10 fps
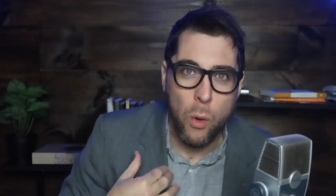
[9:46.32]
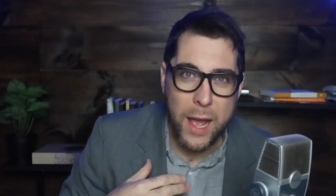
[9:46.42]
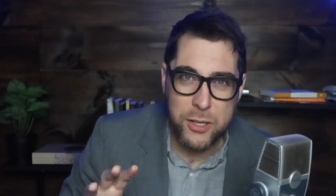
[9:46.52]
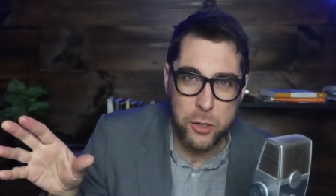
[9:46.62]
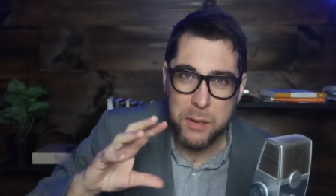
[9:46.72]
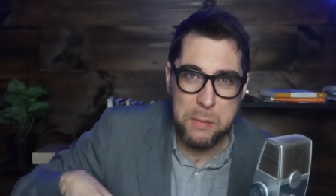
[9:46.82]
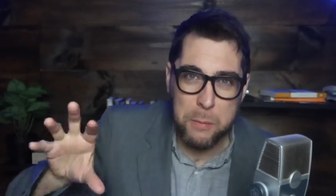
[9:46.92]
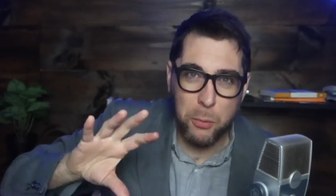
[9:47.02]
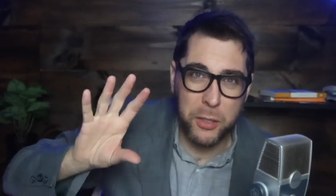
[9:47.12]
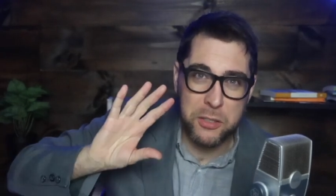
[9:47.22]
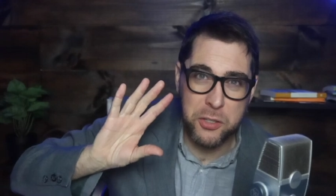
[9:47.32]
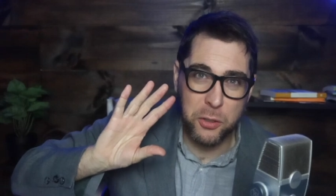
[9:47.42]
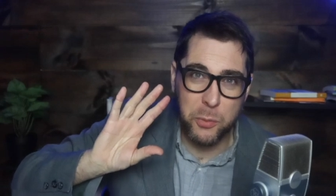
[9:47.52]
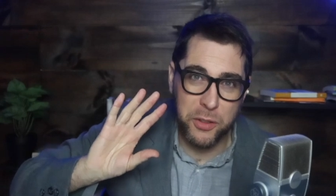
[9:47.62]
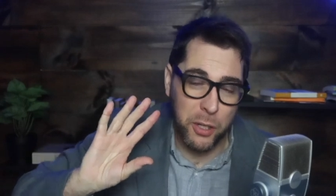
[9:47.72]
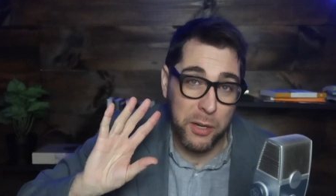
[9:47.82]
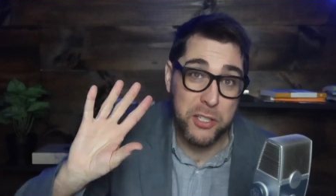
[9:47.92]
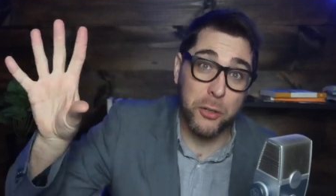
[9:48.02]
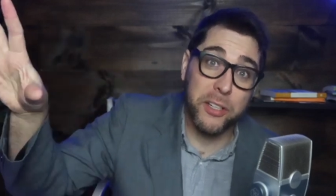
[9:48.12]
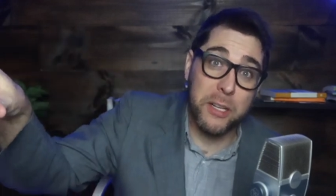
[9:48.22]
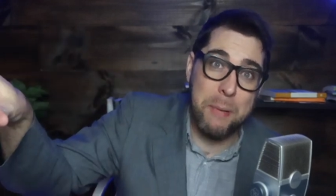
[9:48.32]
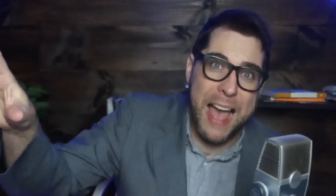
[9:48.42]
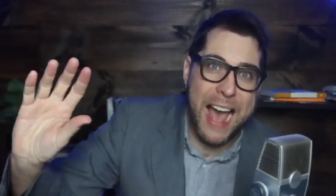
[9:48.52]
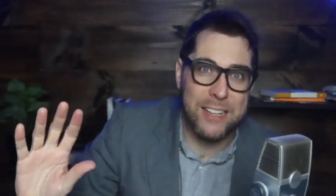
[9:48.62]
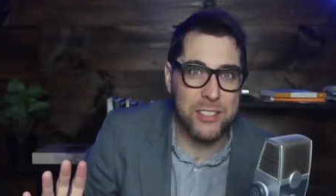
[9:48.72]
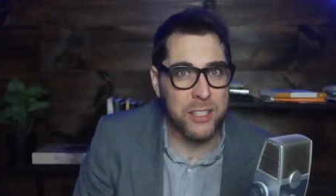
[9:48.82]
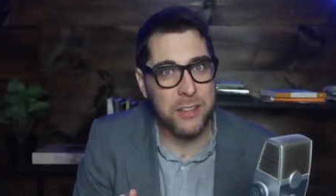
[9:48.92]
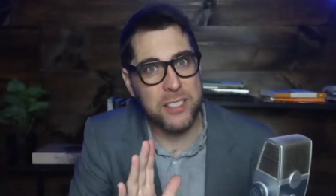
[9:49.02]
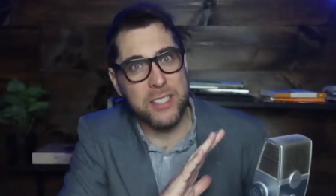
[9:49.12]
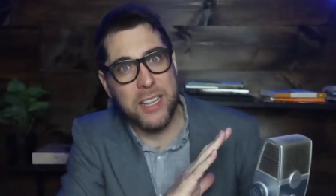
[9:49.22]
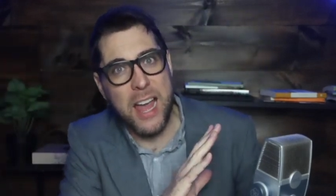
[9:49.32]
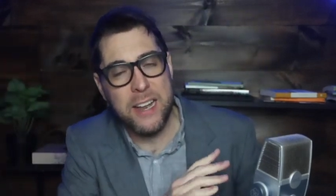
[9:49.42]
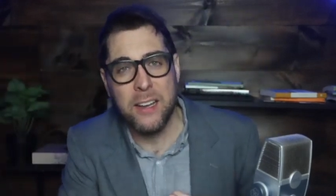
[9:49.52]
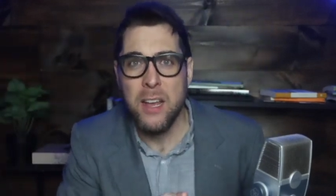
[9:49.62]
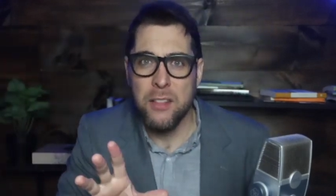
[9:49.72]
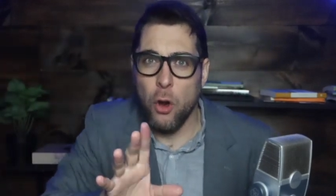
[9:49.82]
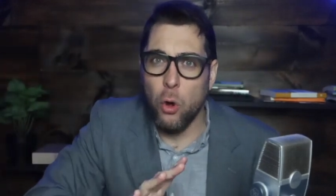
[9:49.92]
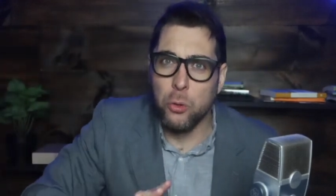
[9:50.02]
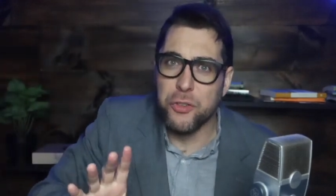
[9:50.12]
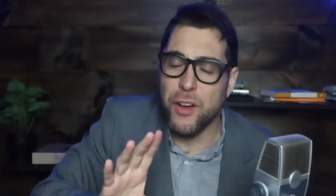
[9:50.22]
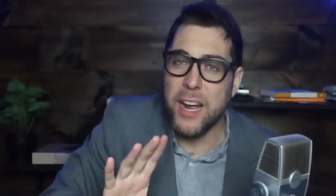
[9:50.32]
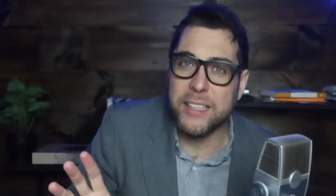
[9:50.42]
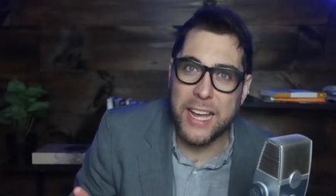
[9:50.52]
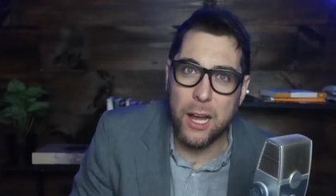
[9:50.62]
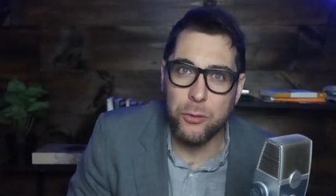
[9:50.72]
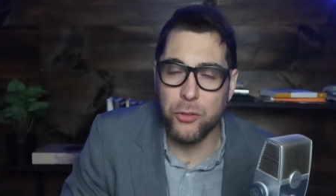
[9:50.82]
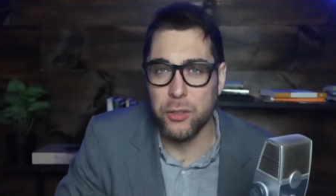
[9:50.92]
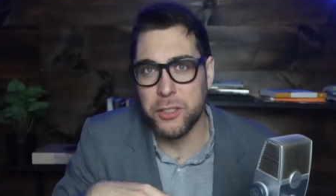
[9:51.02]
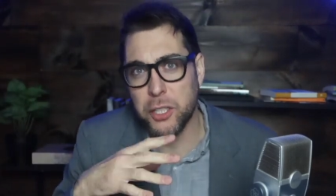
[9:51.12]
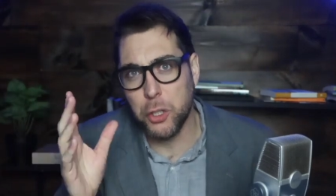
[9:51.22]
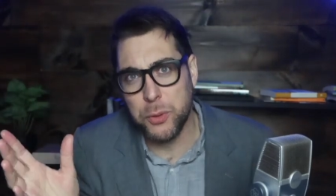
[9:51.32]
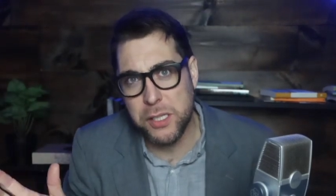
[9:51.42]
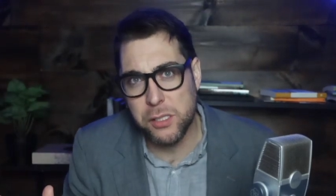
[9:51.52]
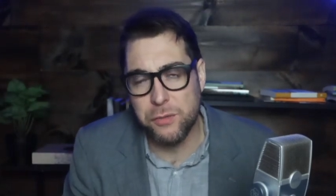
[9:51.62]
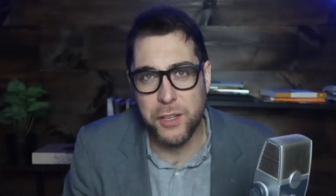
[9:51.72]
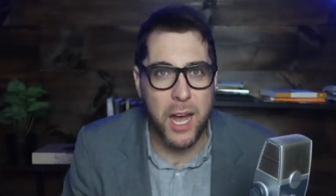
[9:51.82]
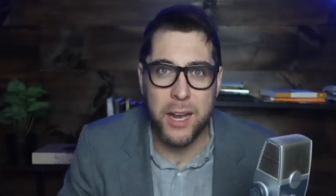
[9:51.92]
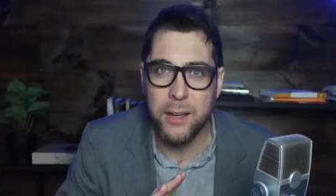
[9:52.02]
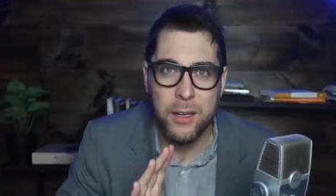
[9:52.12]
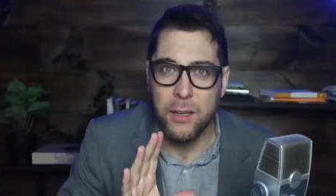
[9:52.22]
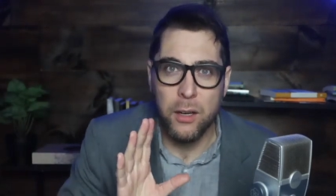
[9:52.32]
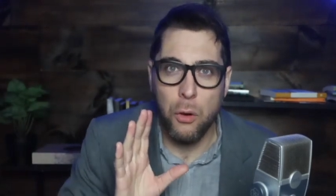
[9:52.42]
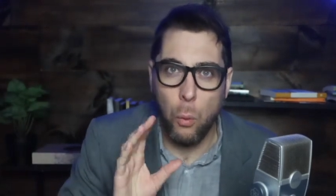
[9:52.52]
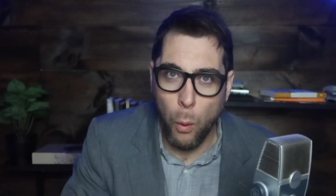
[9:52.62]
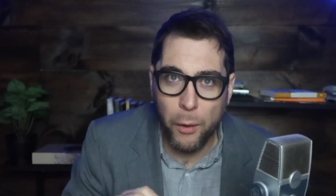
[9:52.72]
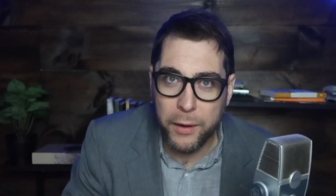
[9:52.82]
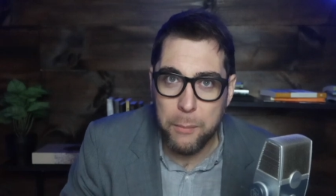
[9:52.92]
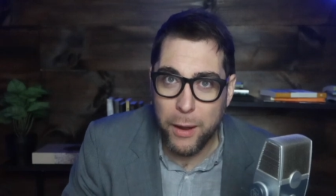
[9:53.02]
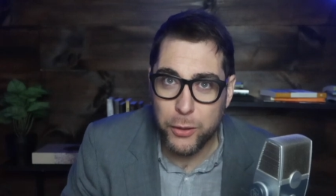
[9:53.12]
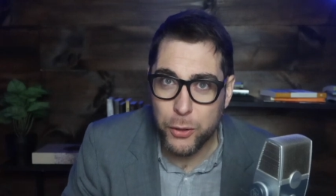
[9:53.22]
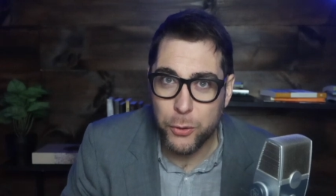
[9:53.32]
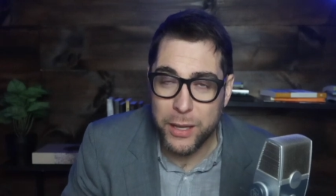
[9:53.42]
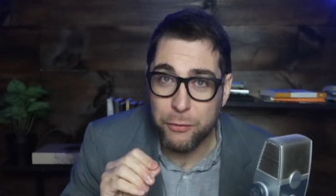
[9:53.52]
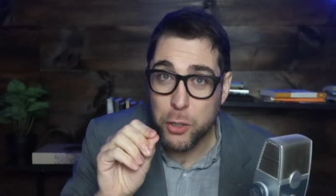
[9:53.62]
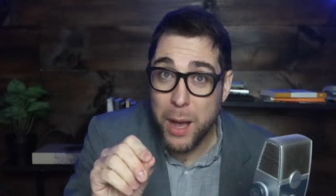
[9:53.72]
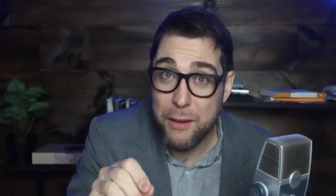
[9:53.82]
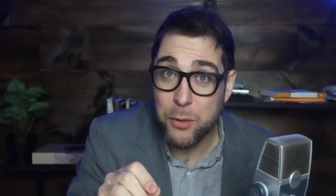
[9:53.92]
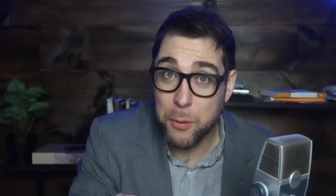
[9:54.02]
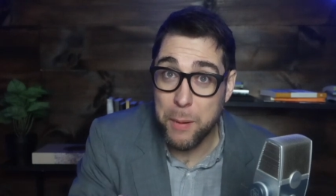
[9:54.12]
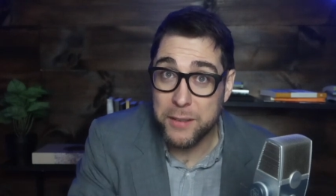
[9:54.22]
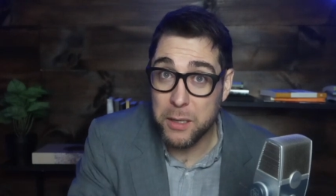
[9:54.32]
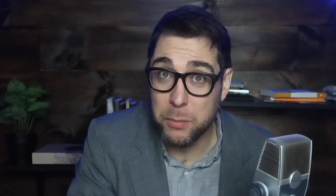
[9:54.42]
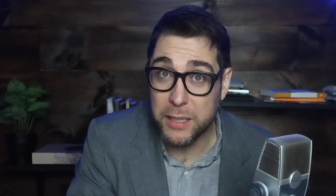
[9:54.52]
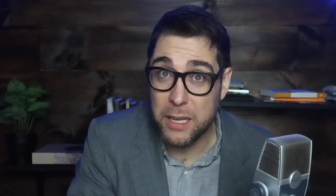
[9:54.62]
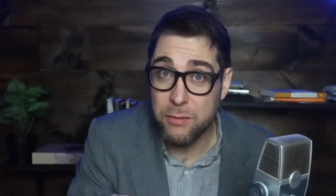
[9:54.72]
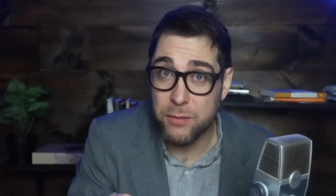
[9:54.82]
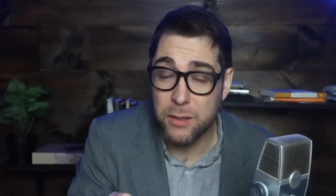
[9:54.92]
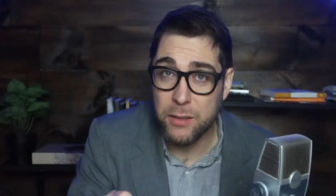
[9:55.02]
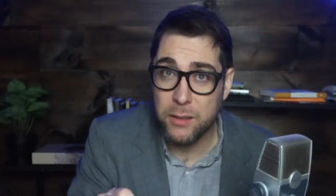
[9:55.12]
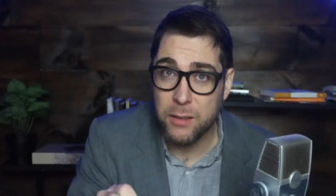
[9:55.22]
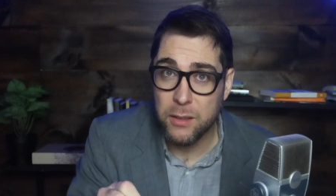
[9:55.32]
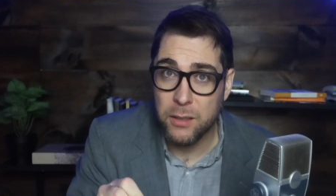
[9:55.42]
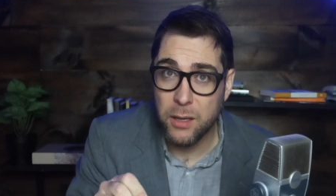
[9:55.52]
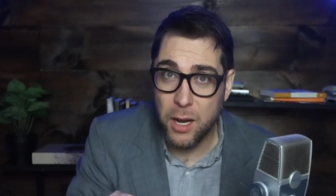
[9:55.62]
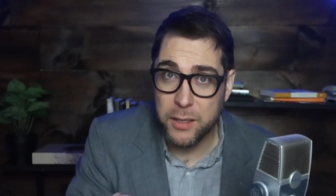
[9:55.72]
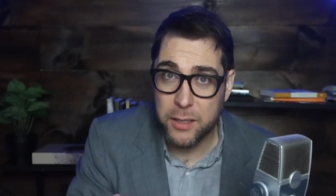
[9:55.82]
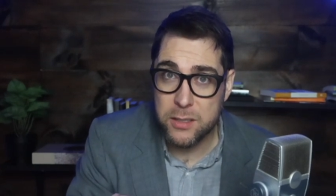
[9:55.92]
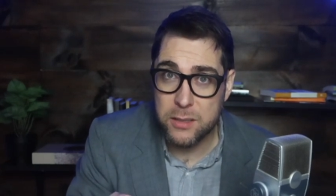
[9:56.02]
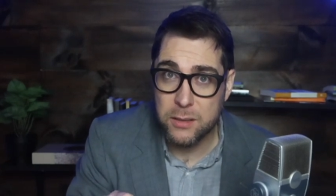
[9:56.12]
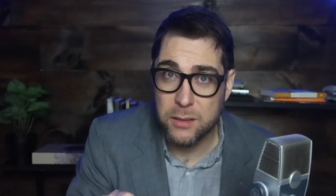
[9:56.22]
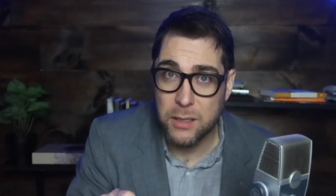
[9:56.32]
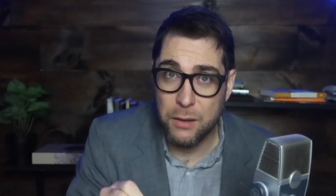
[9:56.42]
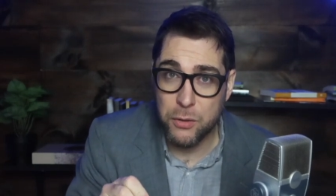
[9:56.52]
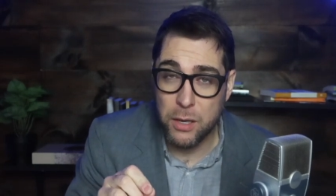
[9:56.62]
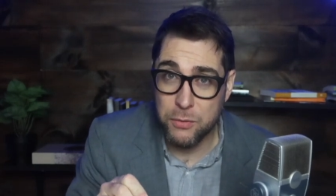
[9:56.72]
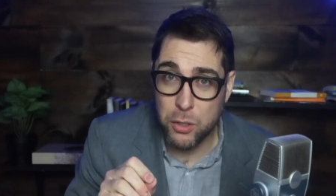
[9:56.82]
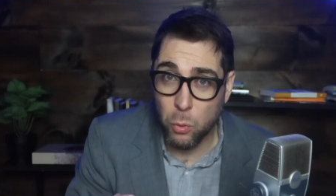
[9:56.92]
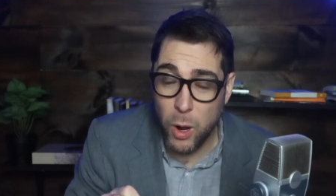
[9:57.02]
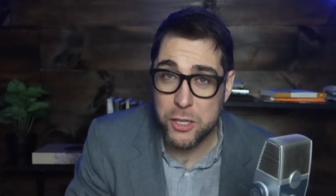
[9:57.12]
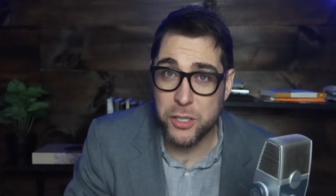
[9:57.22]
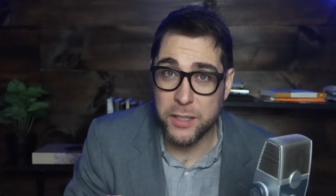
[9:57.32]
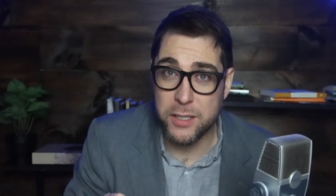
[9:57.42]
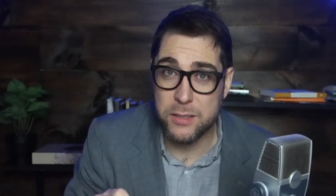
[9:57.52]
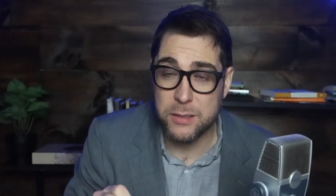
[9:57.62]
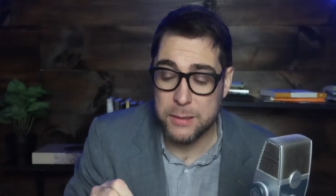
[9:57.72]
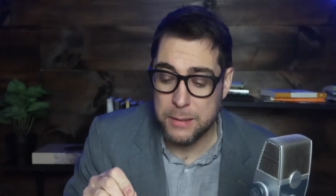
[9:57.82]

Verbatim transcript: and too many people are concerned with, you know, eternity past and this and that and the whole divine counsel and decrees of God. Worry about you. If you haven't repented and believed, audience, if, if you're watching this,